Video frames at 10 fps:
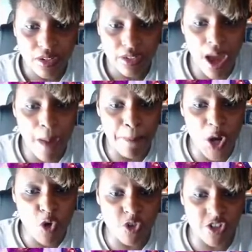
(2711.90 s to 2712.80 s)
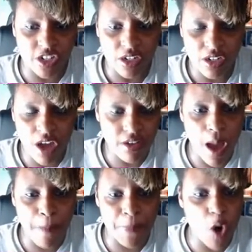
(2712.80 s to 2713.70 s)
Y'all bougie. Y'all
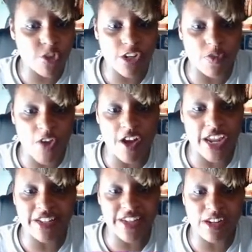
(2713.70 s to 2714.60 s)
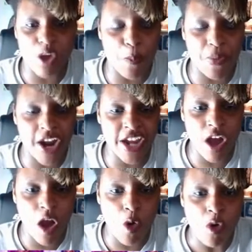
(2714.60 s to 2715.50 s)
y'all bougie. If y'all can't take your
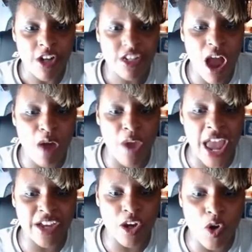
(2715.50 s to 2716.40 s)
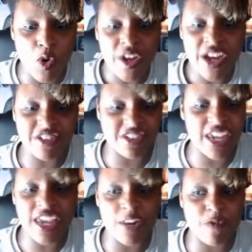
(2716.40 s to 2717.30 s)
prego, y'all ragu, and just
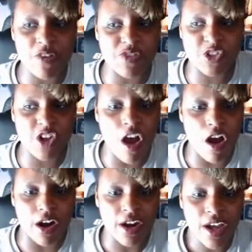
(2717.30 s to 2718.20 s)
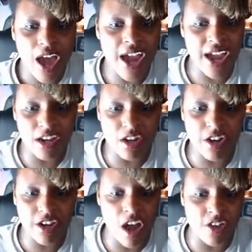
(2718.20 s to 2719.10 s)
eat it from the jar. I gotta
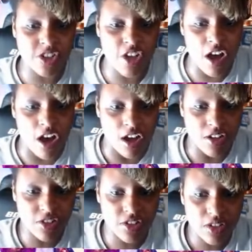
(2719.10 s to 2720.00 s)
cook y'all sauce.